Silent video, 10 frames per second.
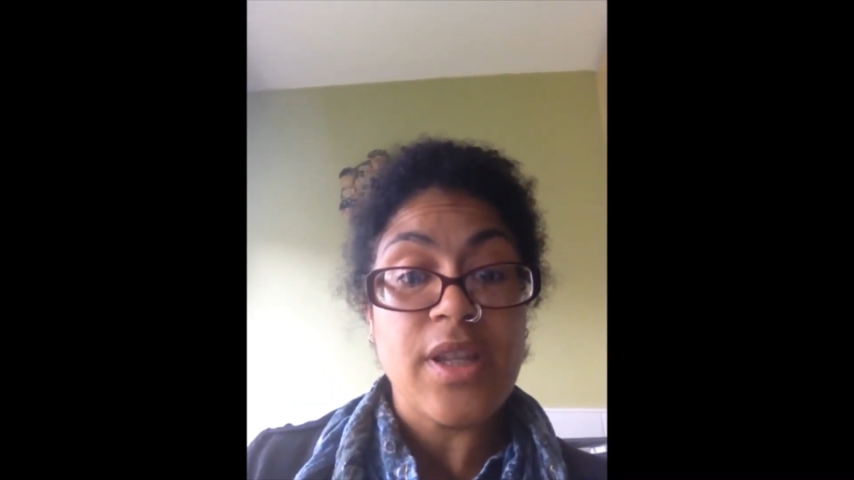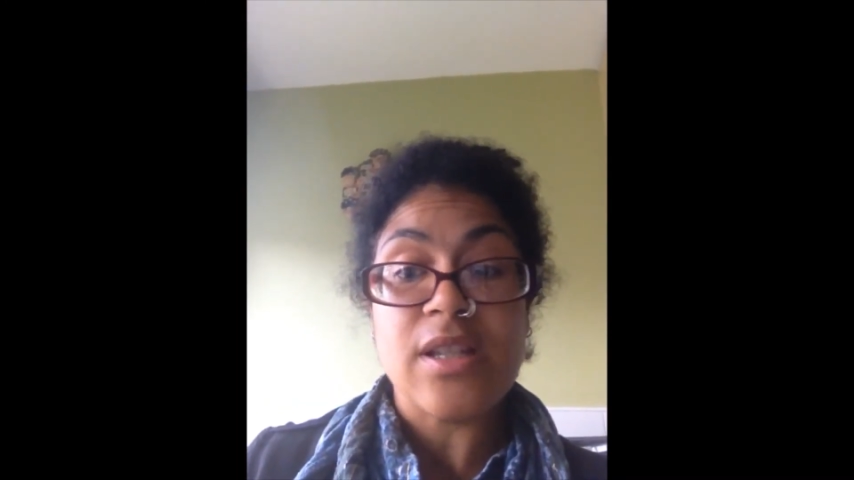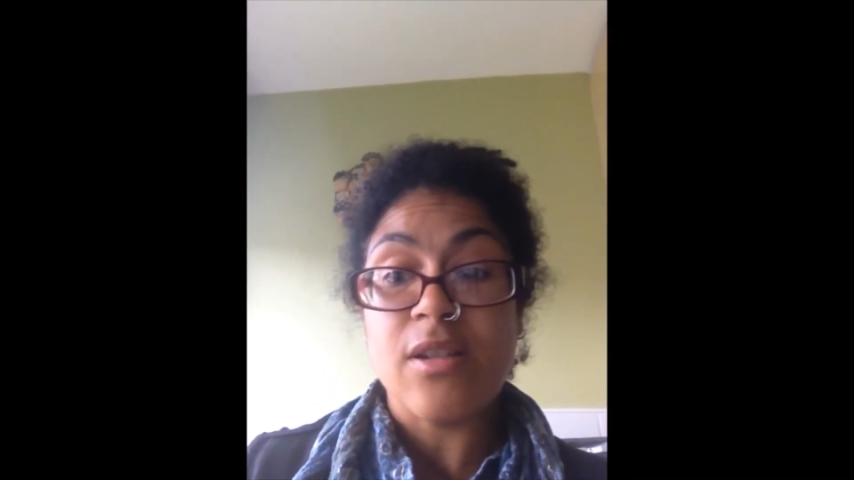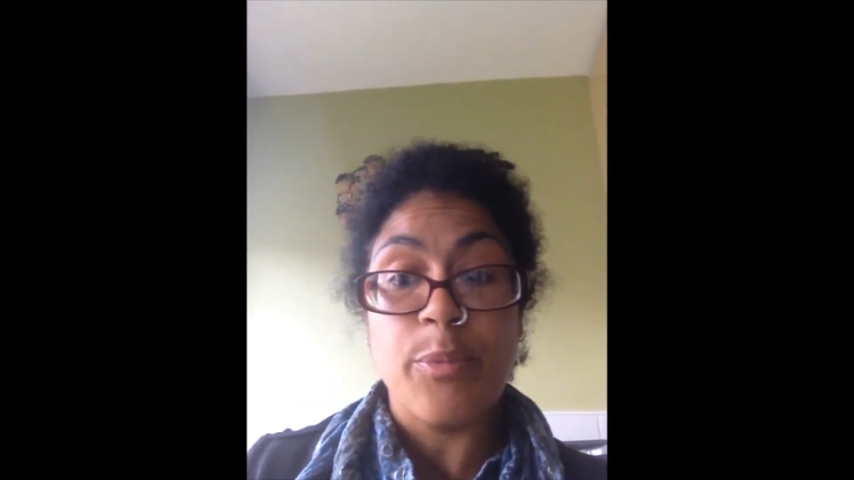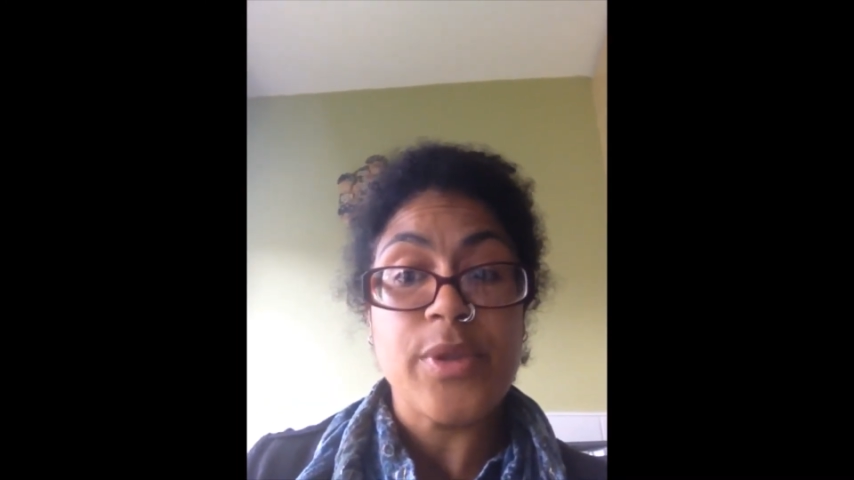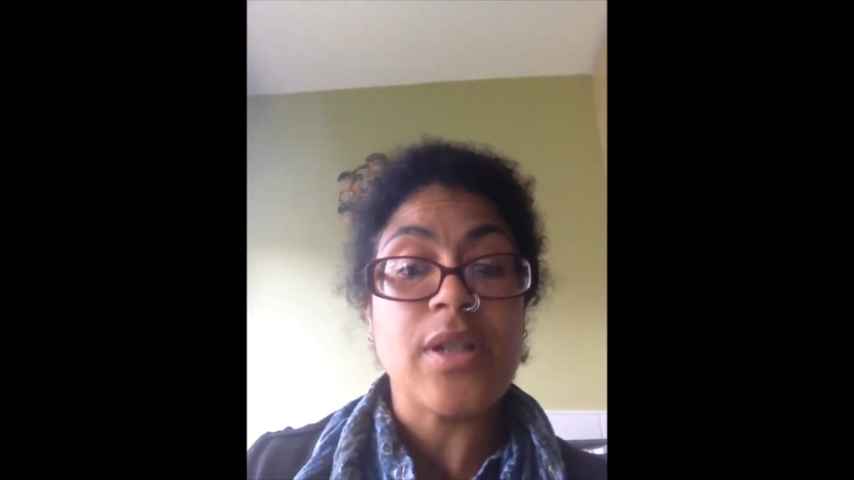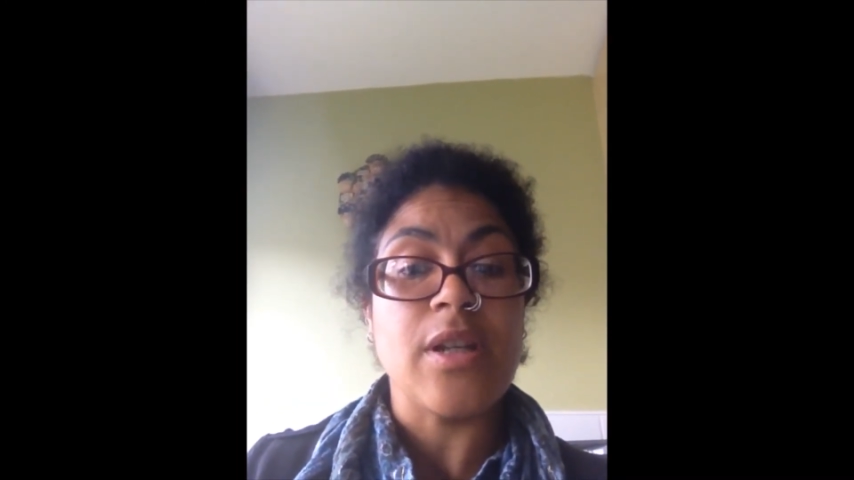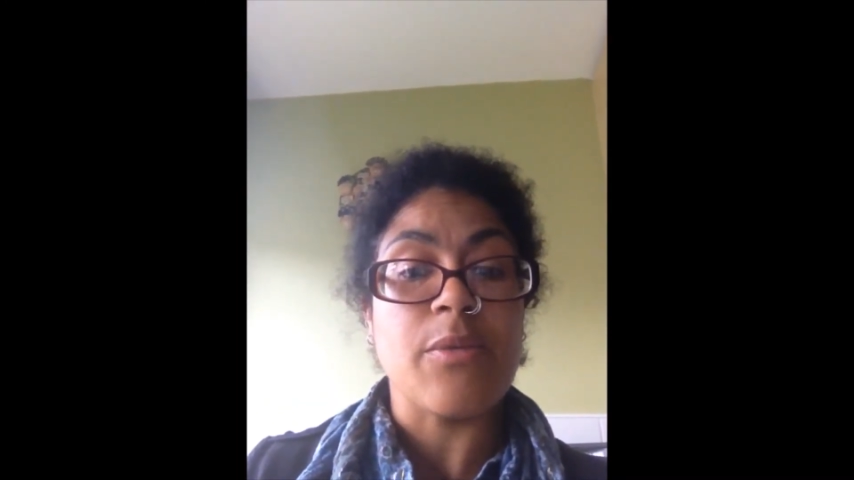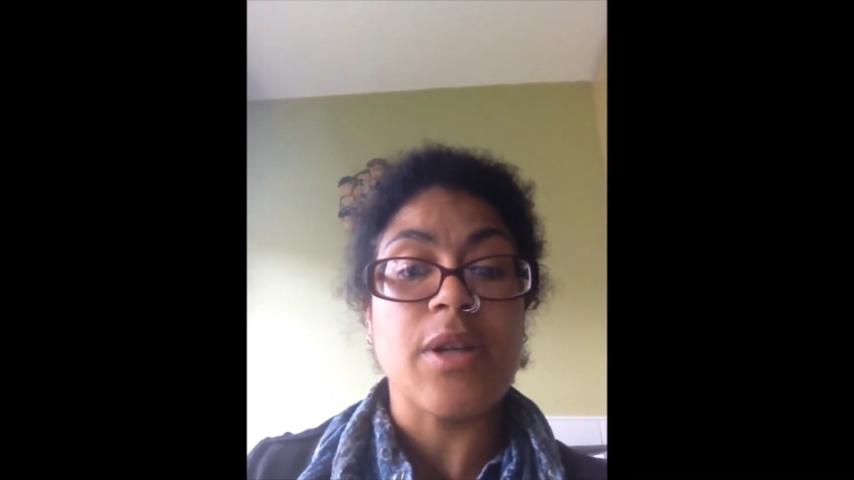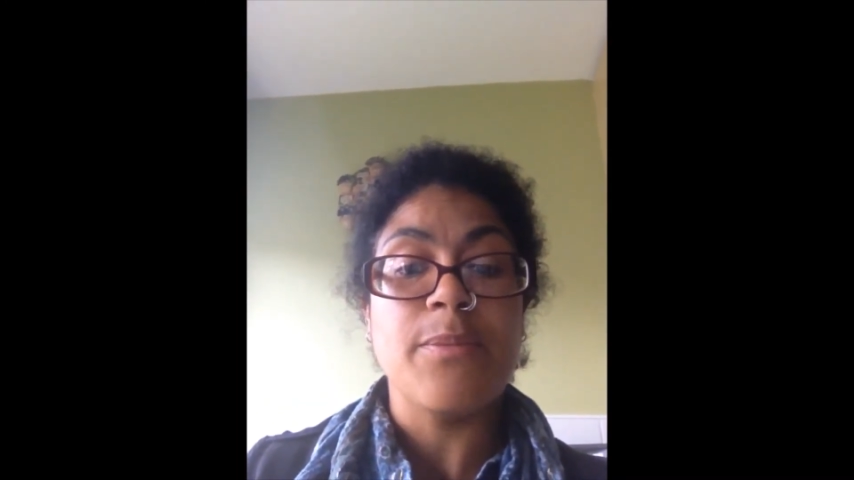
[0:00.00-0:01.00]
It's up to
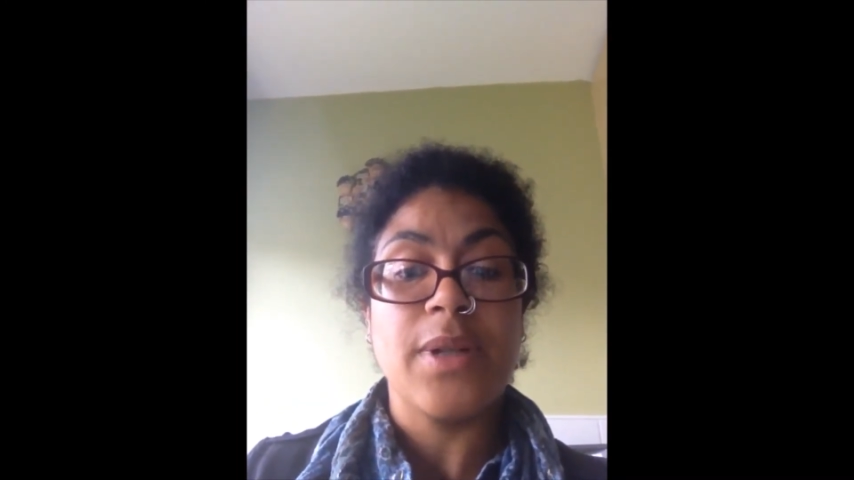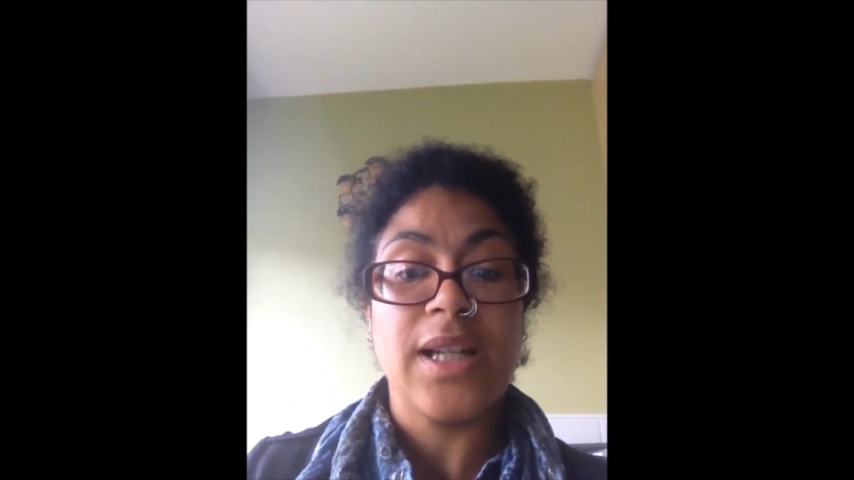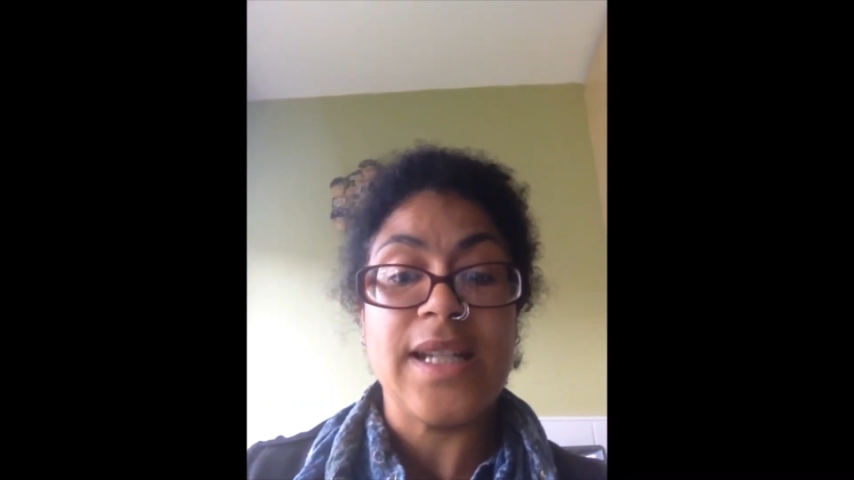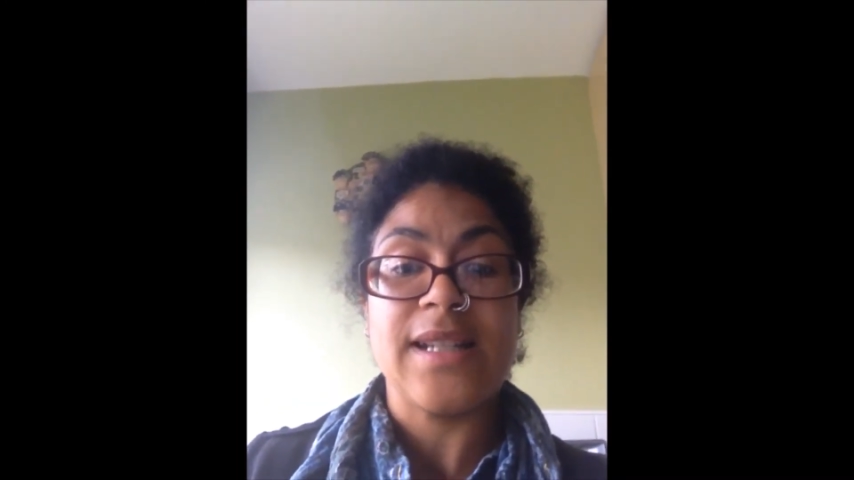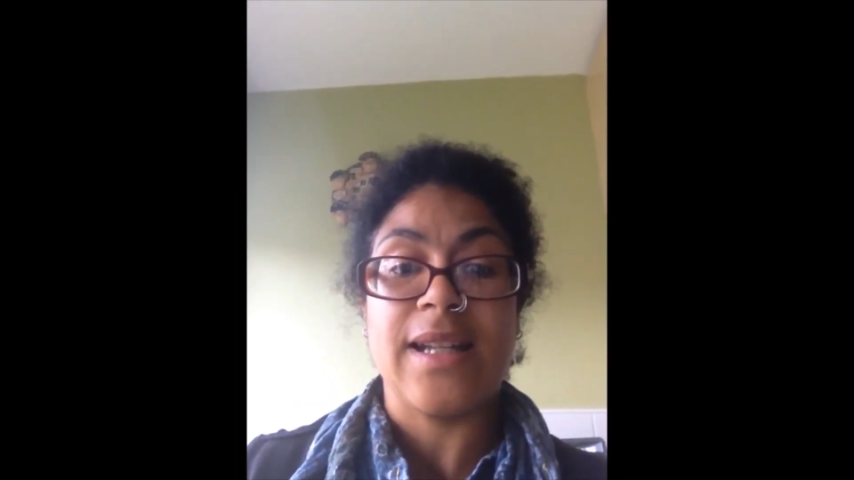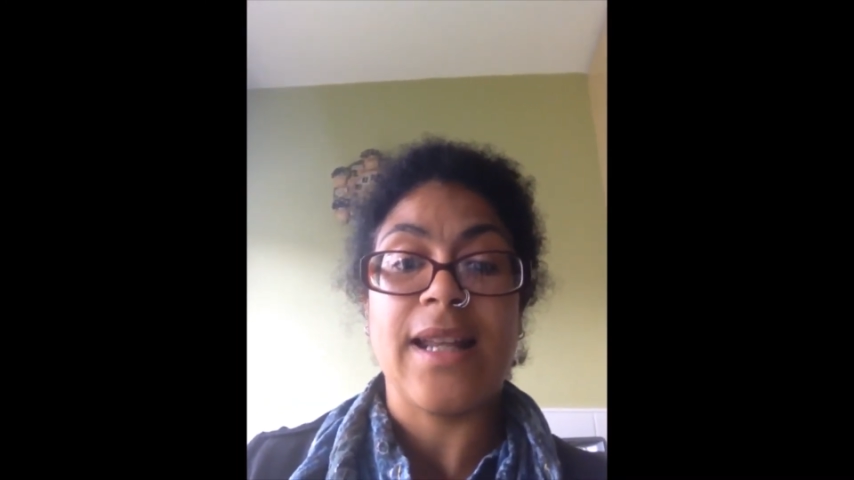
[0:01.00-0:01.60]
you completely.